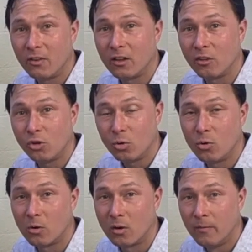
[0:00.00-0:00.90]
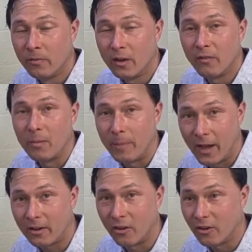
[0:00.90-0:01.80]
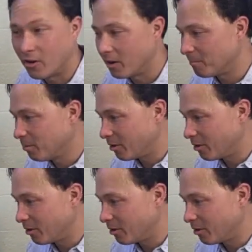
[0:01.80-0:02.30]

giving a tour of the backyard garden,